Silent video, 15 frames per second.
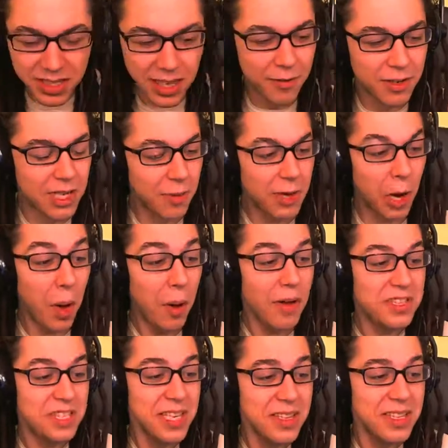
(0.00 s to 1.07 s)
Every time I go,
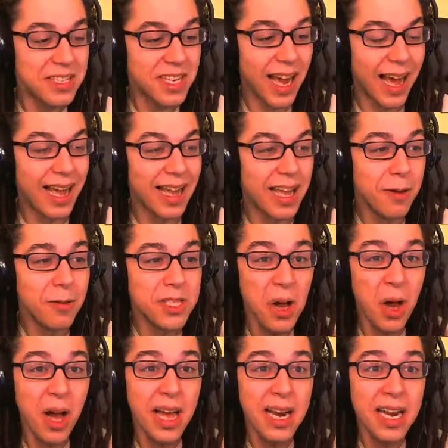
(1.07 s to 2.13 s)
I've seen this guy. He was
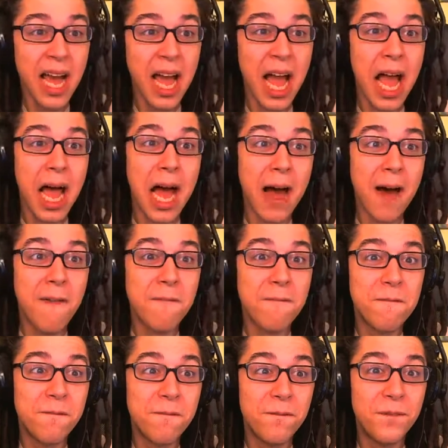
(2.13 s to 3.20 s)
on...
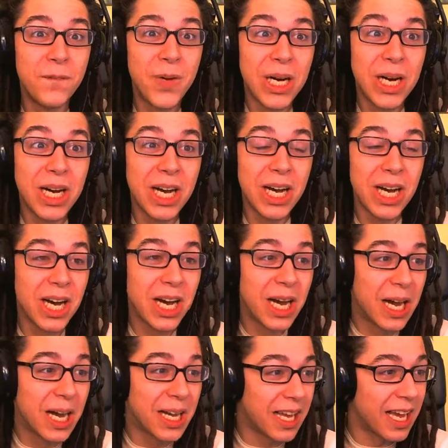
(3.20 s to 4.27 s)

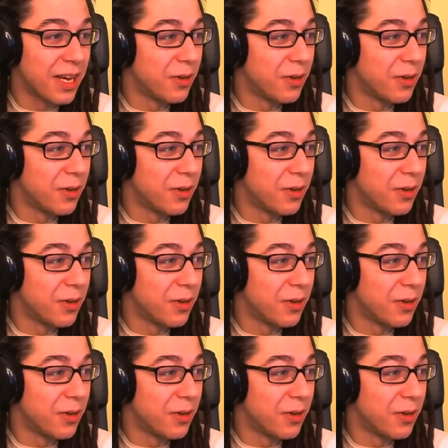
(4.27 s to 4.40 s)
Fuck, I don't